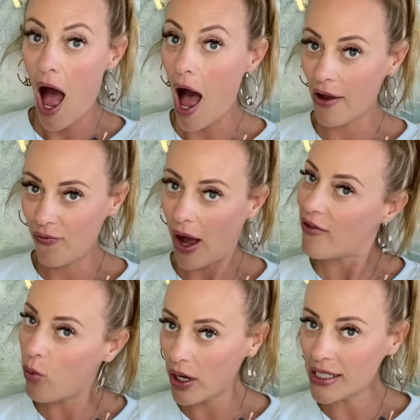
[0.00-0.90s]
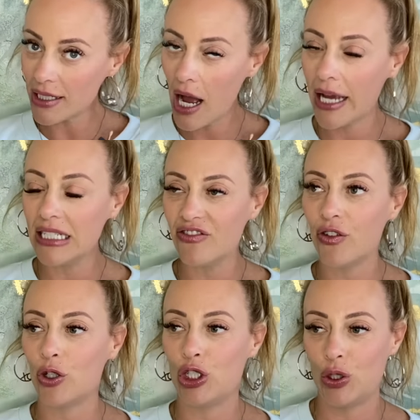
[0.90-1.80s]
I, I wanted to kind of
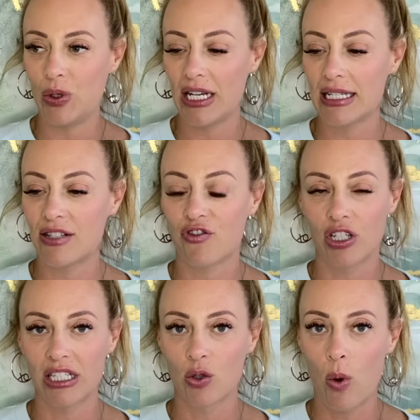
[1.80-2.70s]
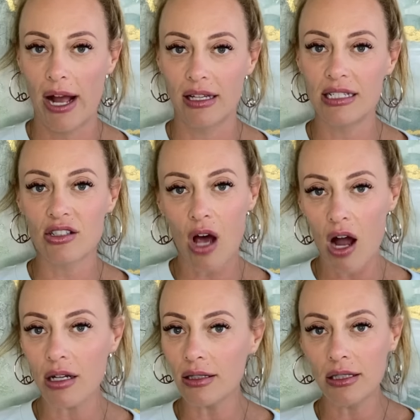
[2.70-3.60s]
do this for a little while, is
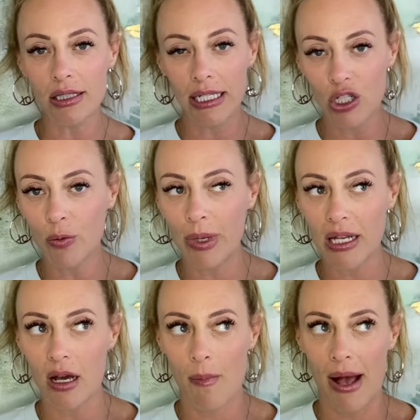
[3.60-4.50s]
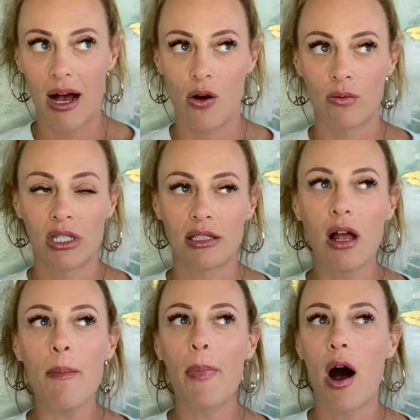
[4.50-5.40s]
talk a little bit about
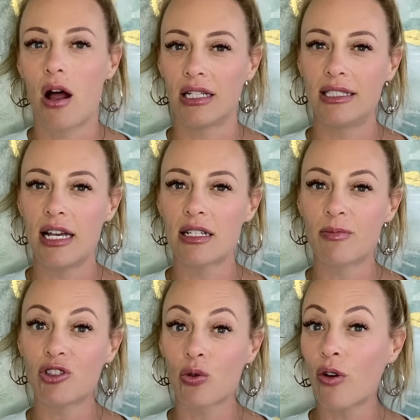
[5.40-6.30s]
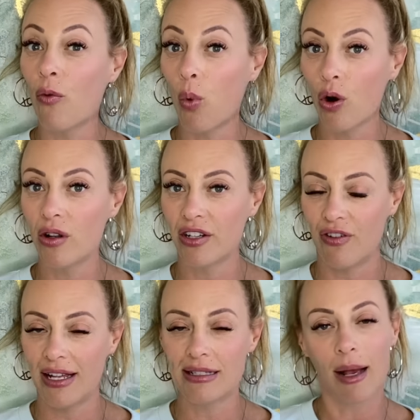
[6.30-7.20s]
not politics, but sort of world
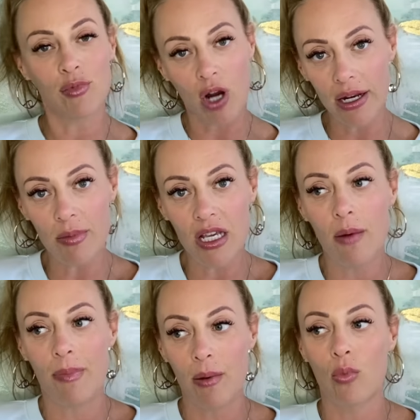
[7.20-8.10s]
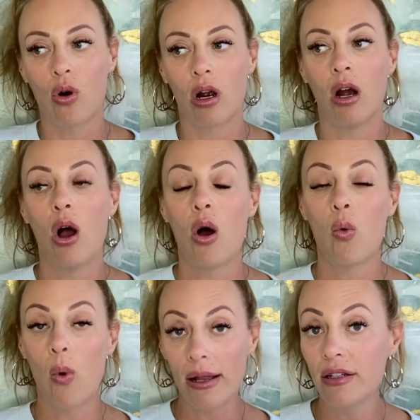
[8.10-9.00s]
events. I'm trying to be a bit more
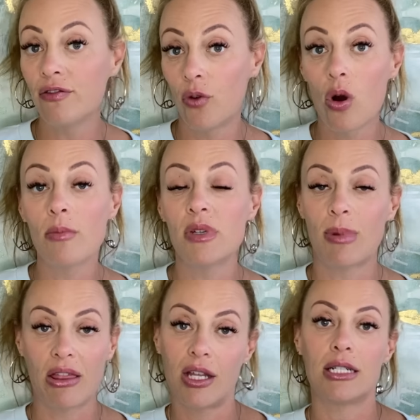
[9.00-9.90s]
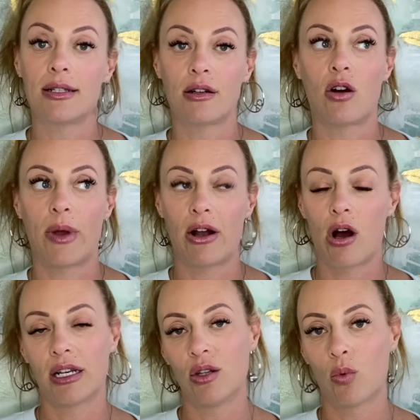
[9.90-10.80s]
well-informed about things that are going
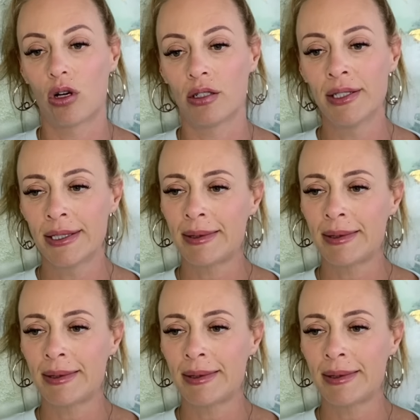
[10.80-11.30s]
on in the world